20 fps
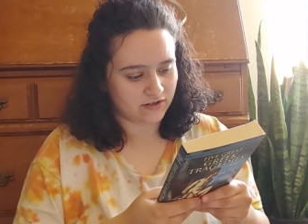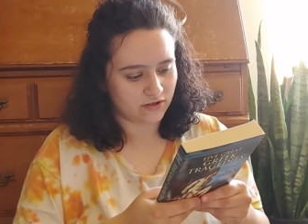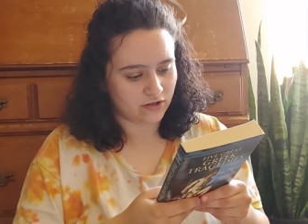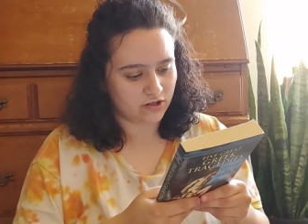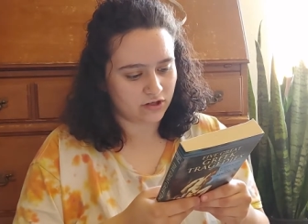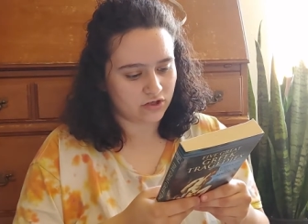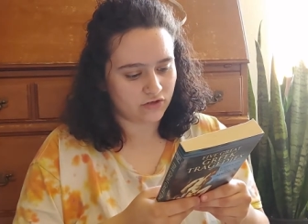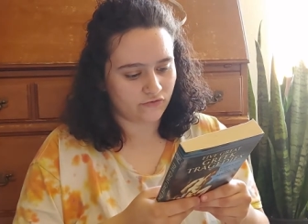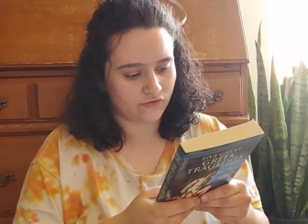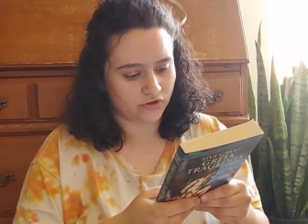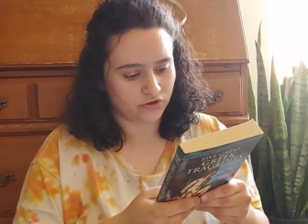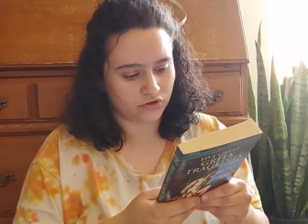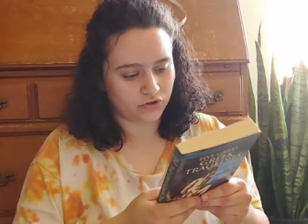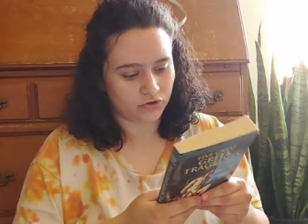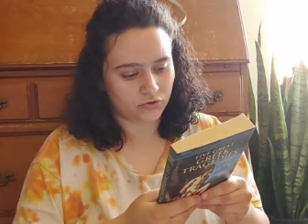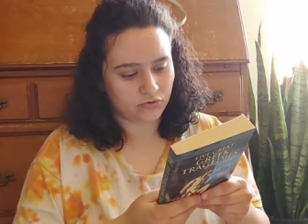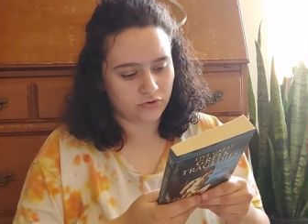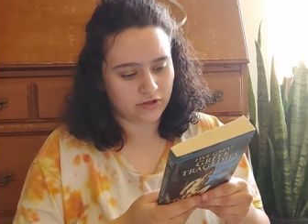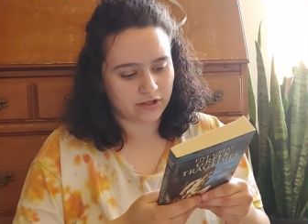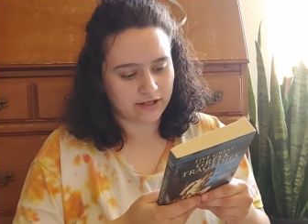search for
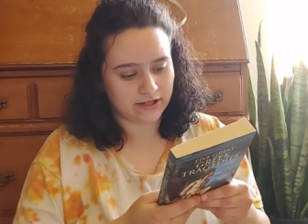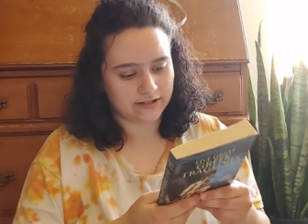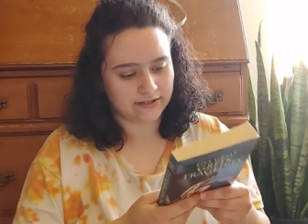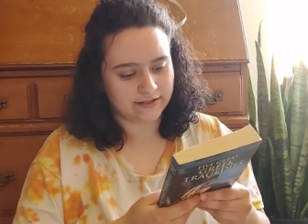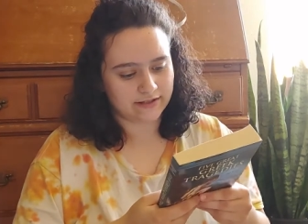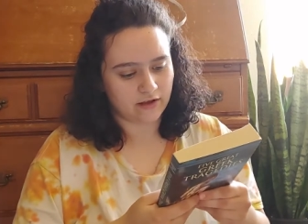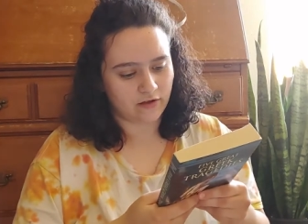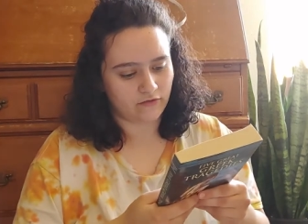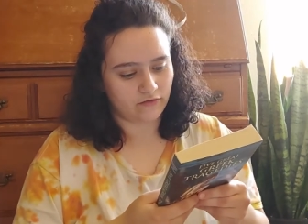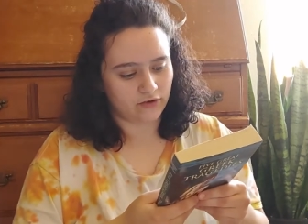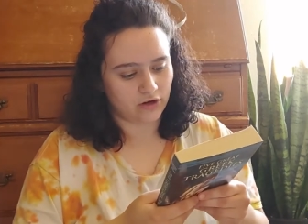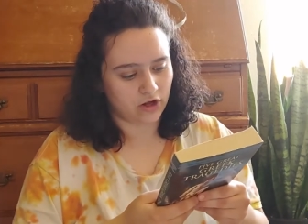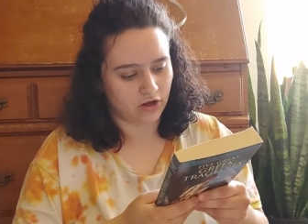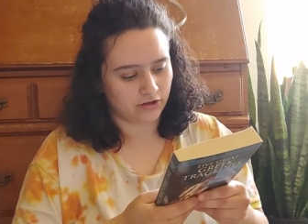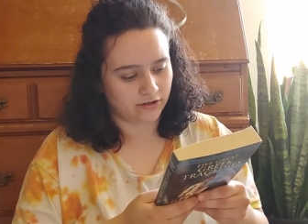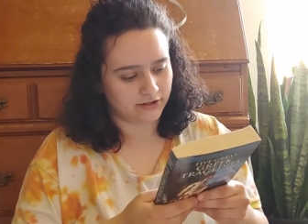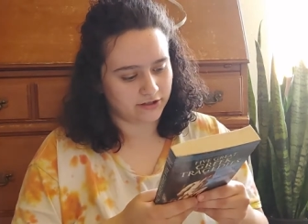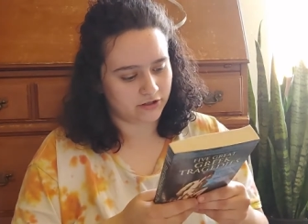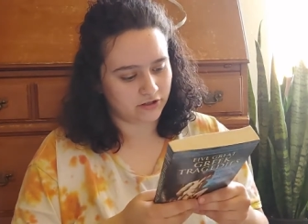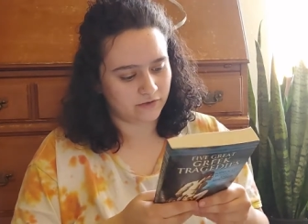truth and self
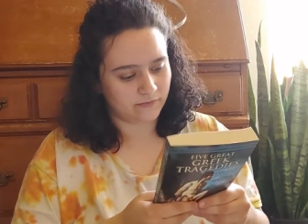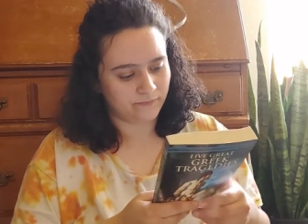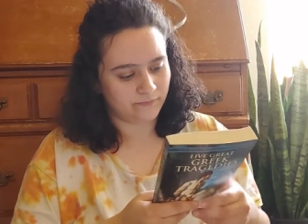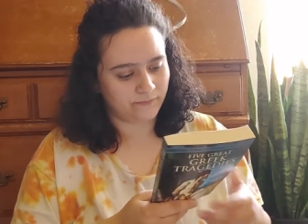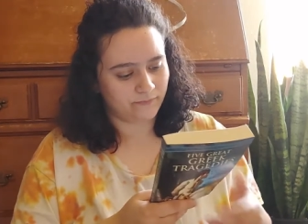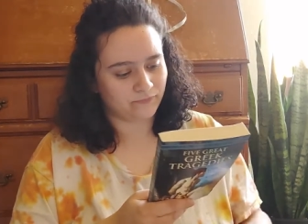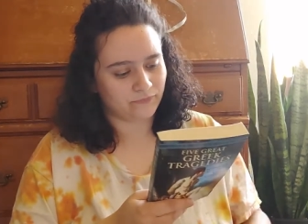knowledge.